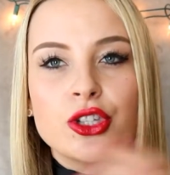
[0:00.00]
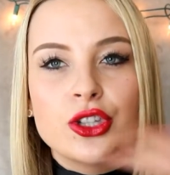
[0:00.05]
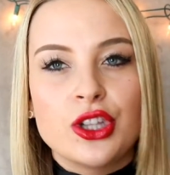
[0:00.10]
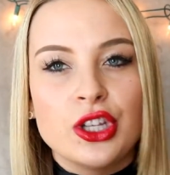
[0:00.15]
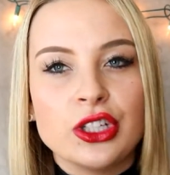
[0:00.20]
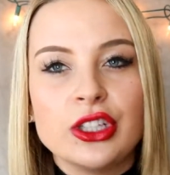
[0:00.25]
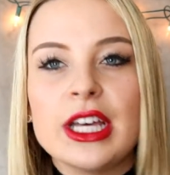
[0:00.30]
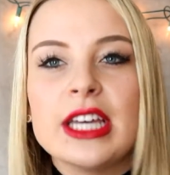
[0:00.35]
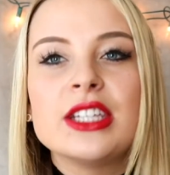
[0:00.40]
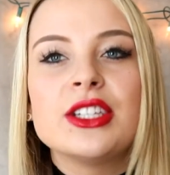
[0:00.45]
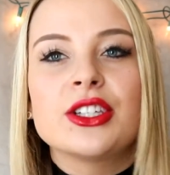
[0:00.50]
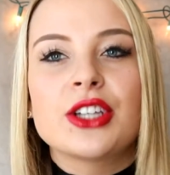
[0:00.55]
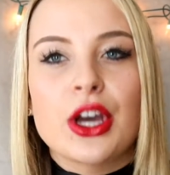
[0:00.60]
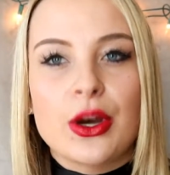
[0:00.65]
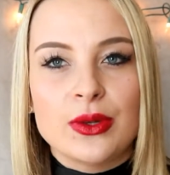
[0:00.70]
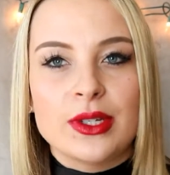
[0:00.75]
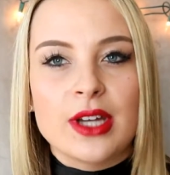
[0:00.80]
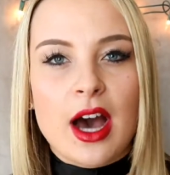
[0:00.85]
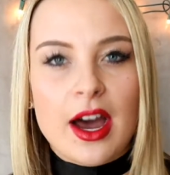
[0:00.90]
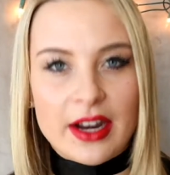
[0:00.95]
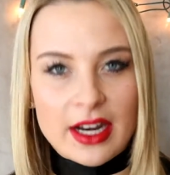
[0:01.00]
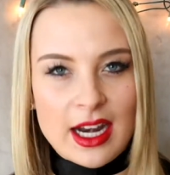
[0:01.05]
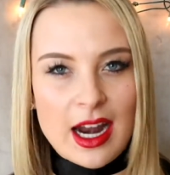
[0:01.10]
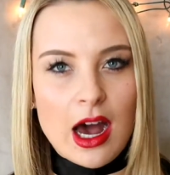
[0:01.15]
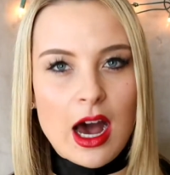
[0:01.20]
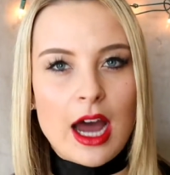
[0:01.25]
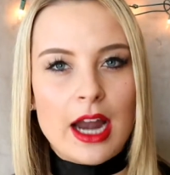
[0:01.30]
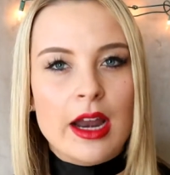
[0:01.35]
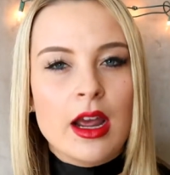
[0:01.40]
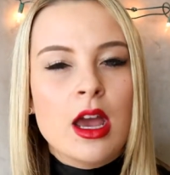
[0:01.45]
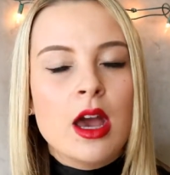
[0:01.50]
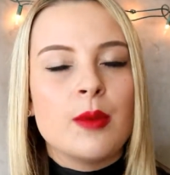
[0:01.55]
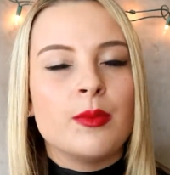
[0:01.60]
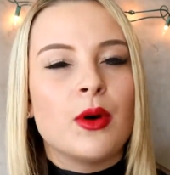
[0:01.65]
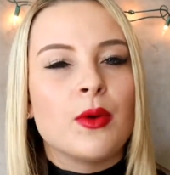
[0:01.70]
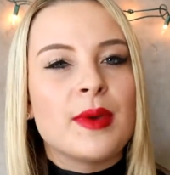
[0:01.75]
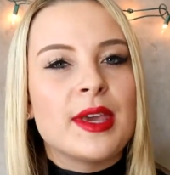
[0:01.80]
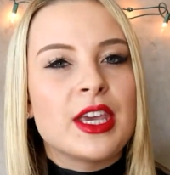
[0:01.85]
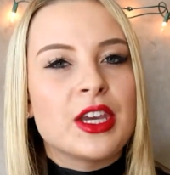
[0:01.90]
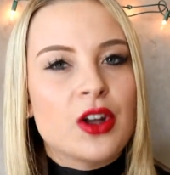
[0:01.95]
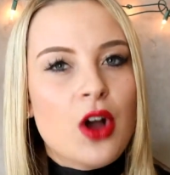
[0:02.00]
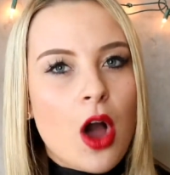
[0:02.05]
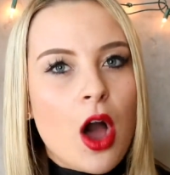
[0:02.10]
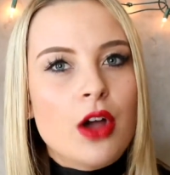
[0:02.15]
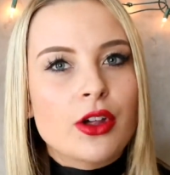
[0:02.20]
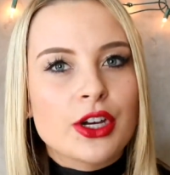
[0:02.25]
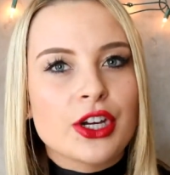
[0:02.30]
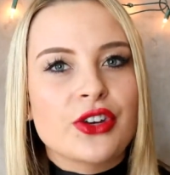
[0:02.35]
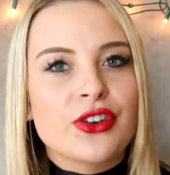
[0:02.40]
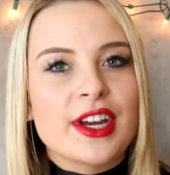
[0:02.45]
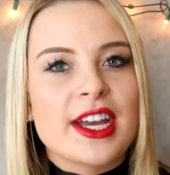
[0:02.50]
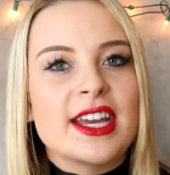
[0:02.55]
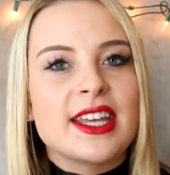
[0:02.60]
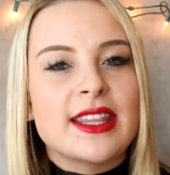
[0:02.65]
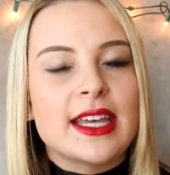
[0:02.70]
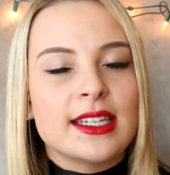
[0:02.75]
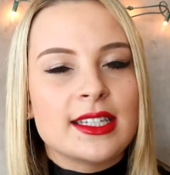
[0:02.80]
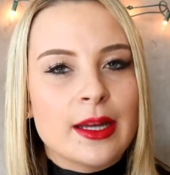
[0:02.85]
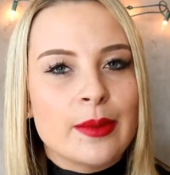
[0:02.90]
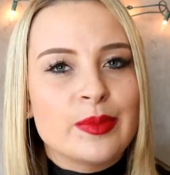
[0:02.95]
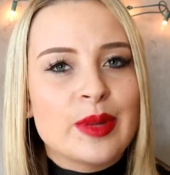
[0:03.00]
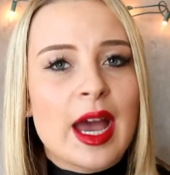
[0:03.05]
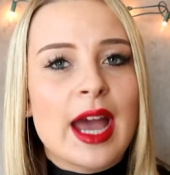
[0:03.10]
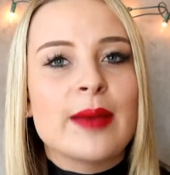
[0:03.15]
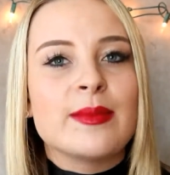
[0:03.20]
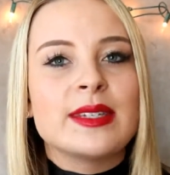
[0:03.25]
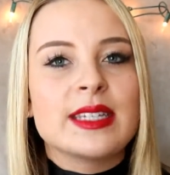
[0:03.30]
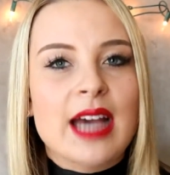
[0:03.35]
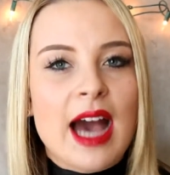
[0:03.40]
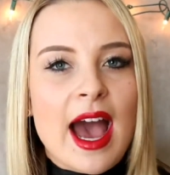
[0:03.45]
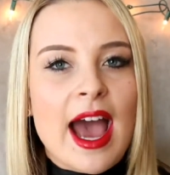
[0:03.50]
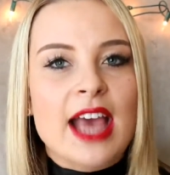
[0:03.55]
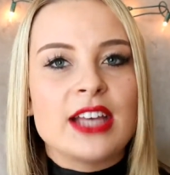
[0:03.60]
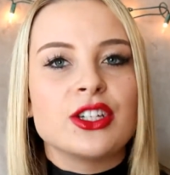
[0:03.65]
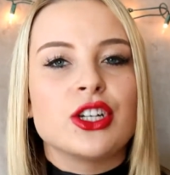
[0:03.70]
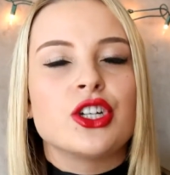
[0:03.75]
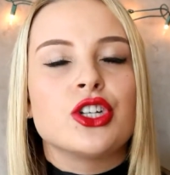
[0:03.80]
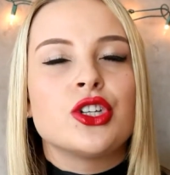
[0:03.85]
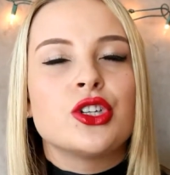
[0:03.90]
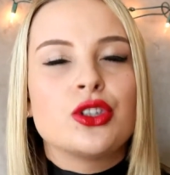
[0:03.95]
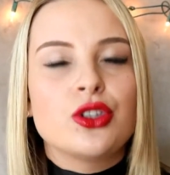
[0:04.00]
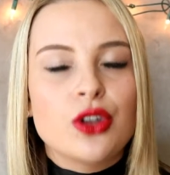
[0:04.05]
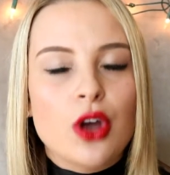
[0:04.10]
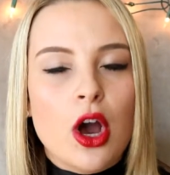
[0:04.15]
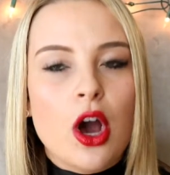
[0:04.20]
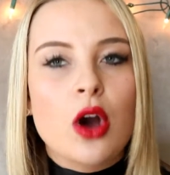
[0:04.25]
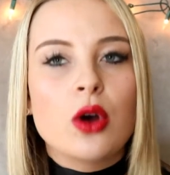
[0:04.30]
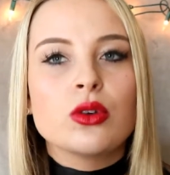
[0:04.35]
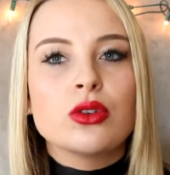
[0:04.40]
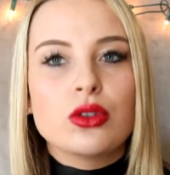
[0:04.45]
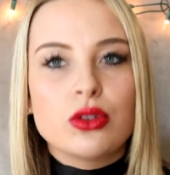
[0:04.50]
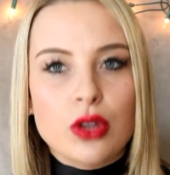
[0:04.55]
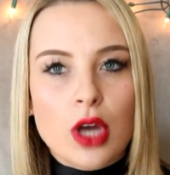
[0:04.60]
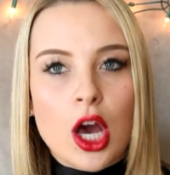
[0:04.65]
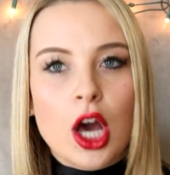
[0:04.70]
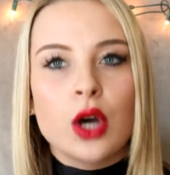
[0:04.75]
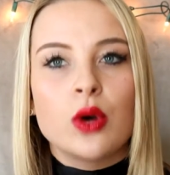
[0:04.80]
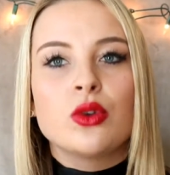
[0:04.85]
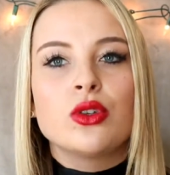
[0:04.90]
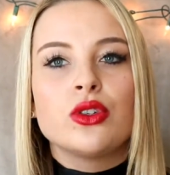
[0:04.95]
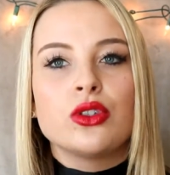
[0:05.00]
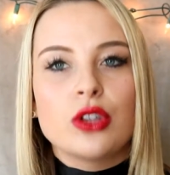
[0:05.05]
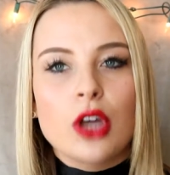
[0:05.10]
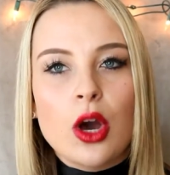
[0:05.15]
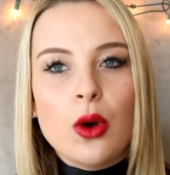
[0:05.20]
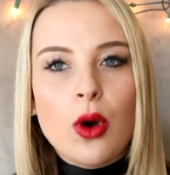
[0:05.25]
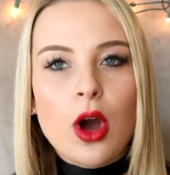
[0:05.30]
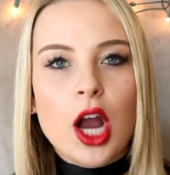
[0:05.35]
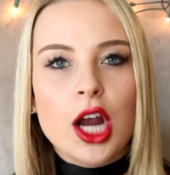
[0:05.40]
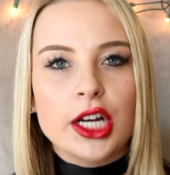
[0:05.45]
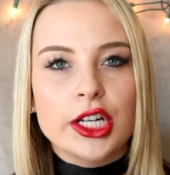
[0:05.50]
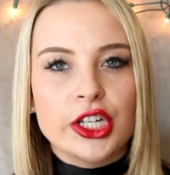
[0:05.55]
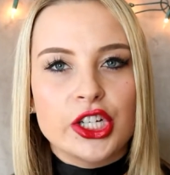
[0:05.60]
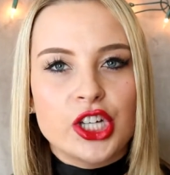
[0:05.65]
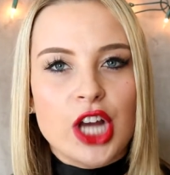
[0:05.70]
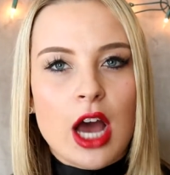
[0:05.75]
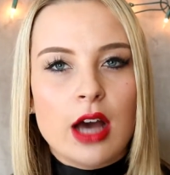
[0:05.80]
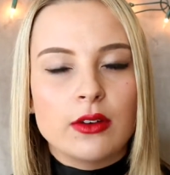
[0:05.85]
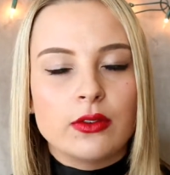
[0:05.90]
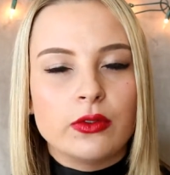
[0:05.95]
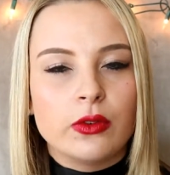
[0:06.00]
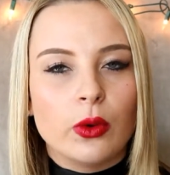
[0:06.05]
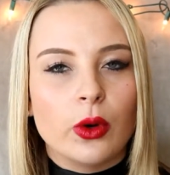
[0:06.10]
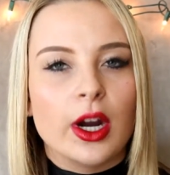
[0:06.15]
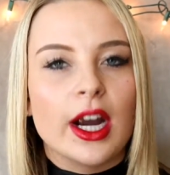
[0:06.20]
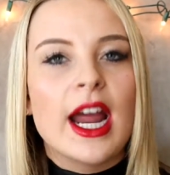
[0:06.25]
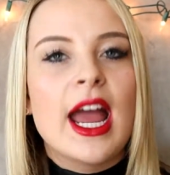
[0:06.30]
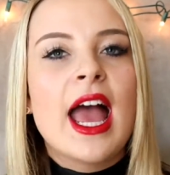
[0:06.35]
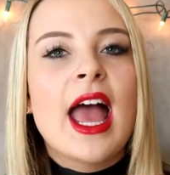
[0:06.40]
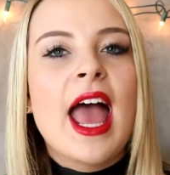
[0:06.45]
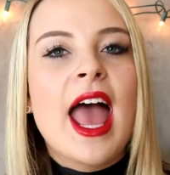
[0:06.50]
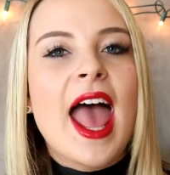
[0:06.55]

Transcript: the list goes on and on, but we can all agree that sometimes guys are so, so, so hard to shop for,